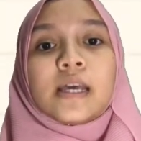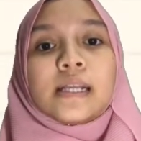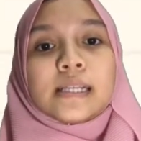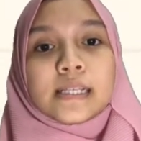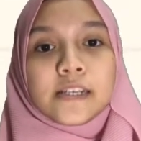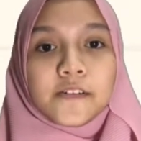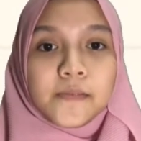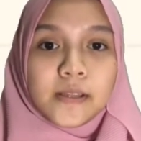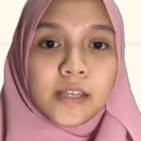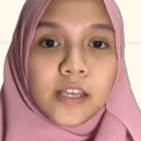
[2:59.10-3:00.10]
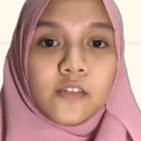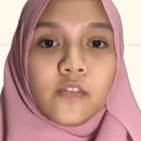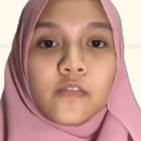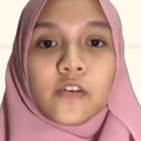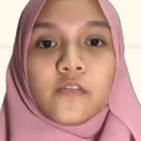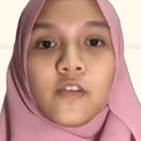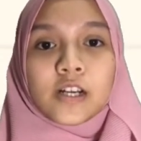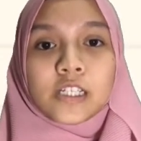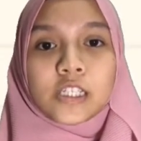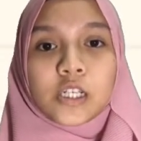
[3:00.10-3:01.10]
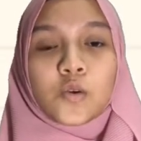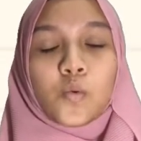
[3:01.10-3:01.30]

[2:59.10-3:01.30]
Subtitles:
The derivative of a function